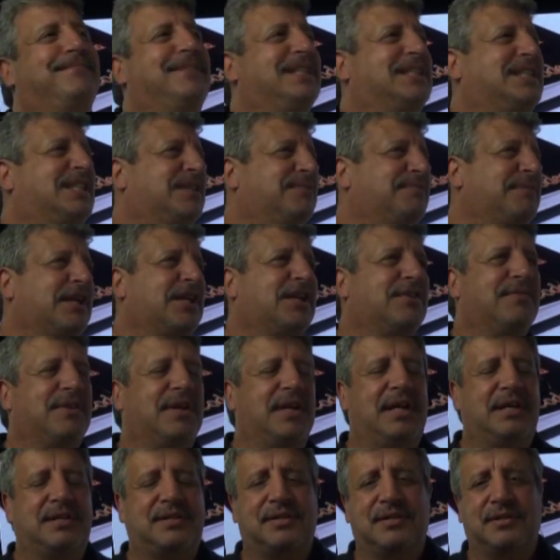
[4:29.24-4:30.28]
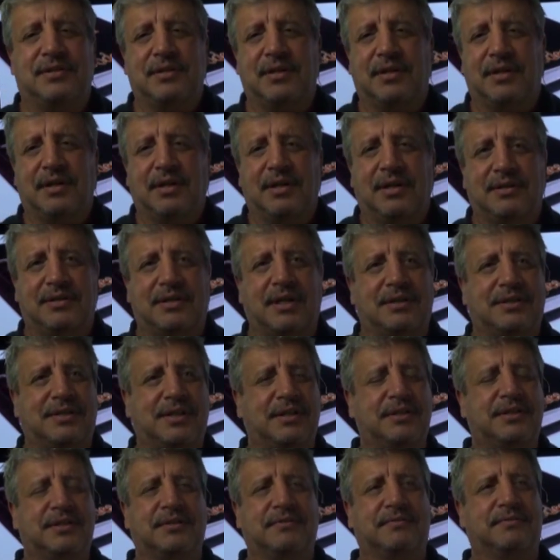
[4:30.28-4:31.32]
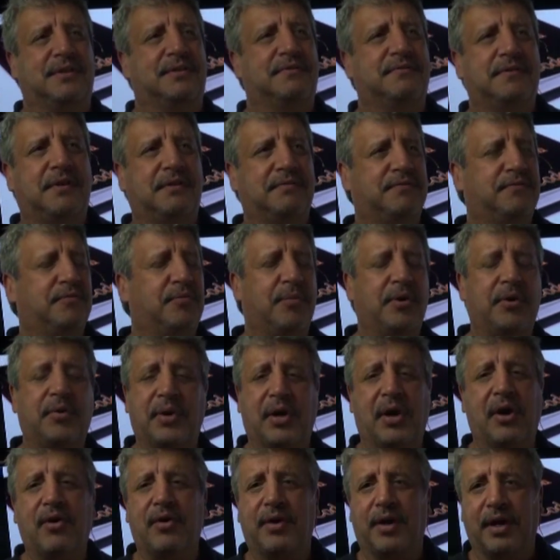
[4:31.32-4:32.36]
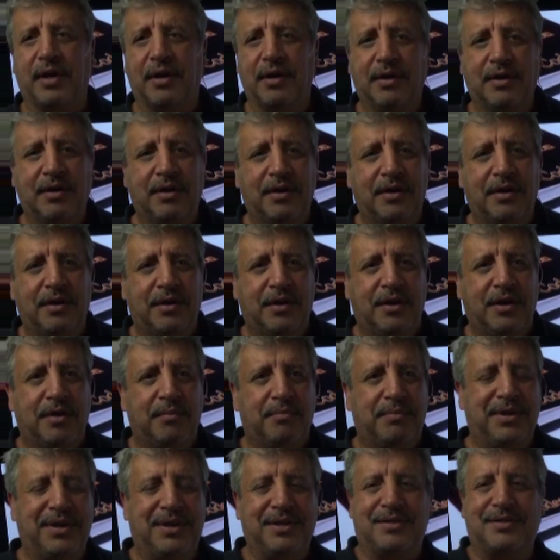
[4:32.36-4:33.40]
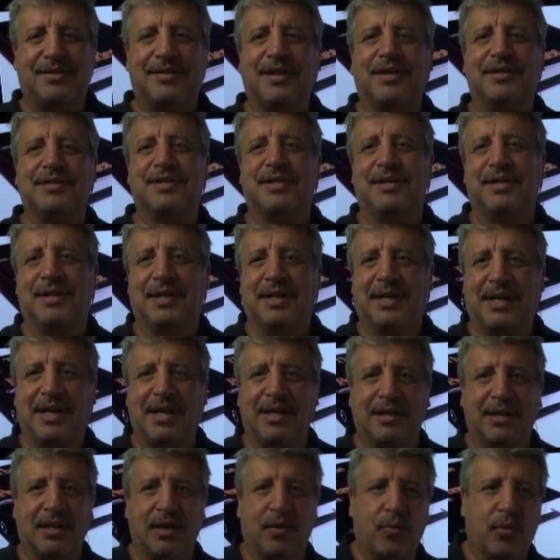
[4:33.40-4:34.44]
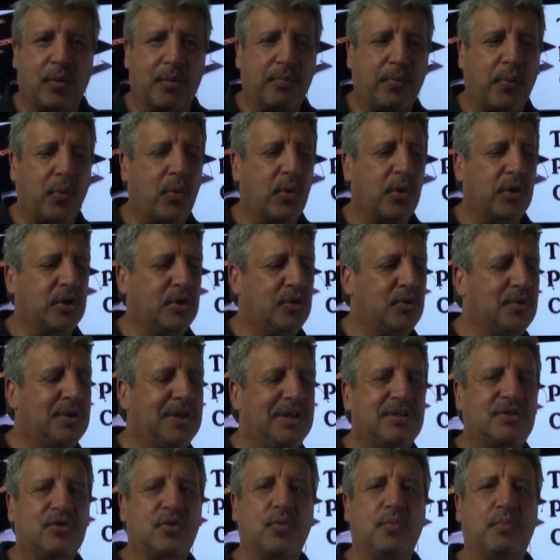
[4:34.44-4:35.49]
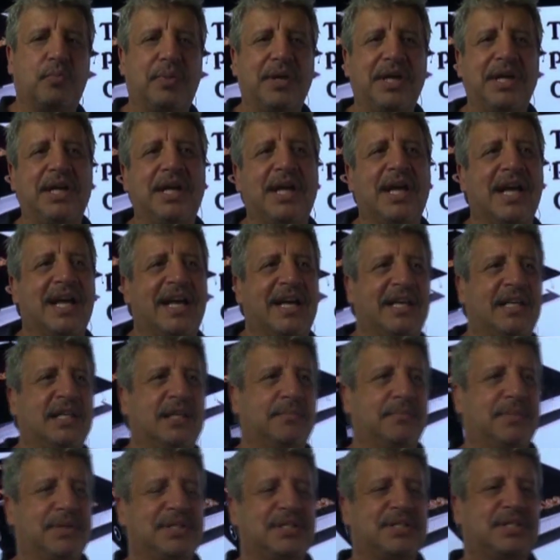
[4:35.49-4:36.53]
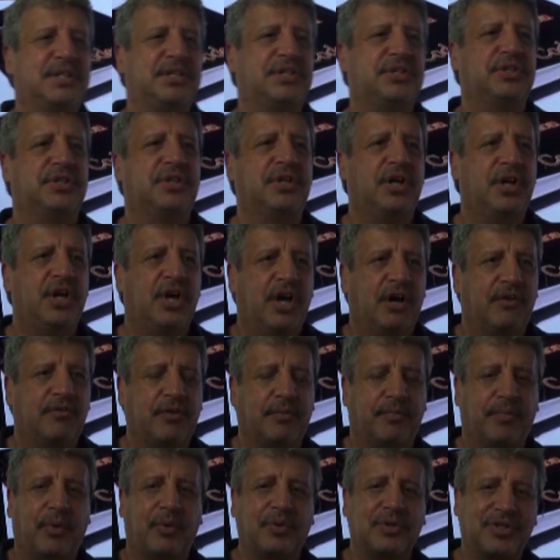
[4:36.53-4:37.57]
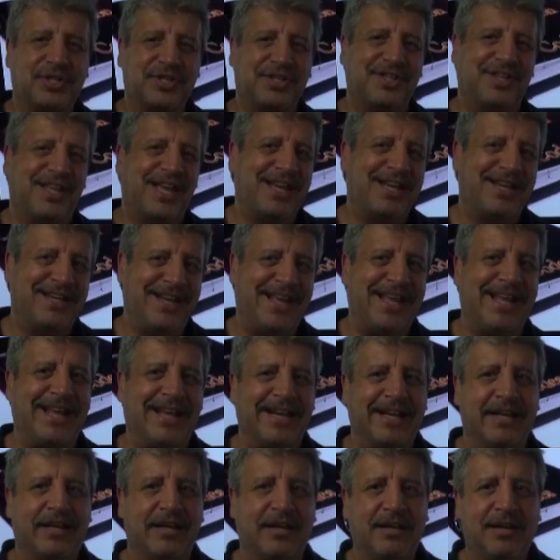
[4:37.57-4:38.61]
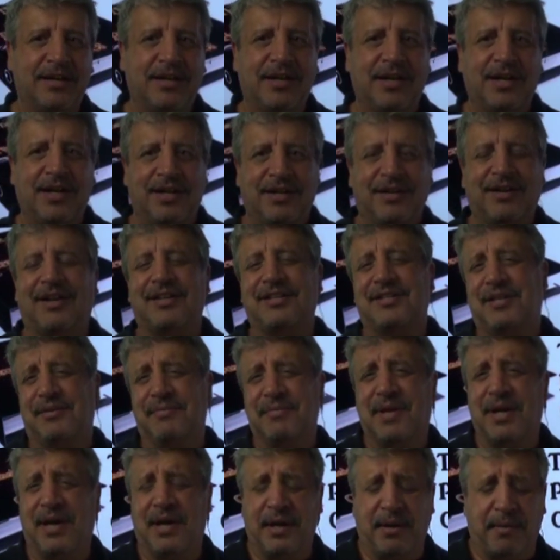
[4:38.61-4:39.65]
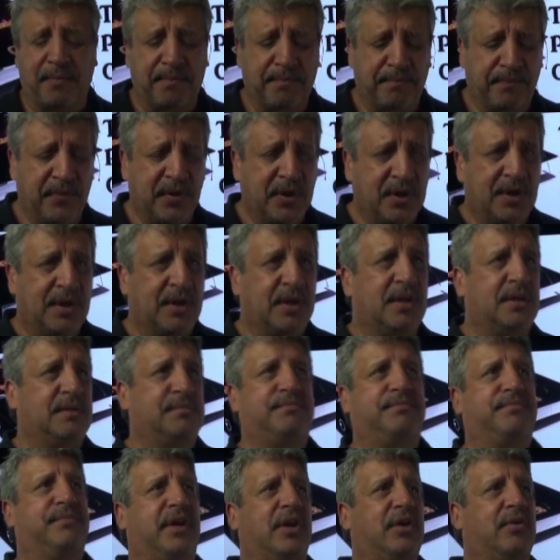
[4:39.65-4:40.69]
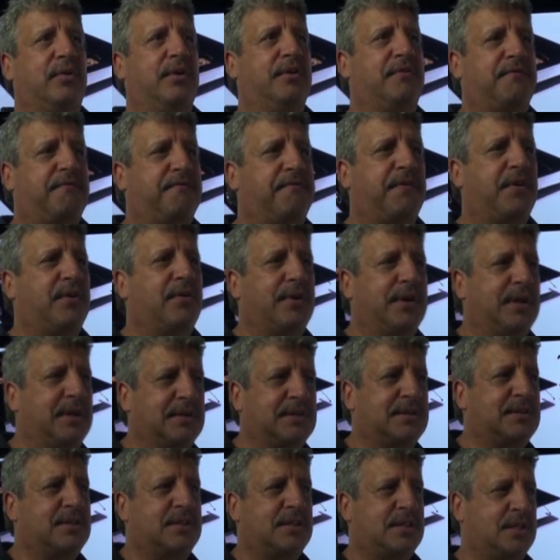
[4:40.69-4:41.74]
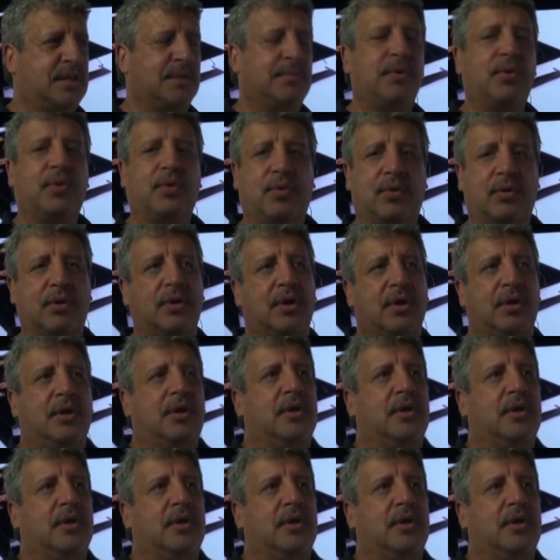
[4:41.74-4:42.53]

it can make them a sense of familiarity. But it doesn't get rapport. You need to be in the position of the person they need, not some kind of airy-fairy similar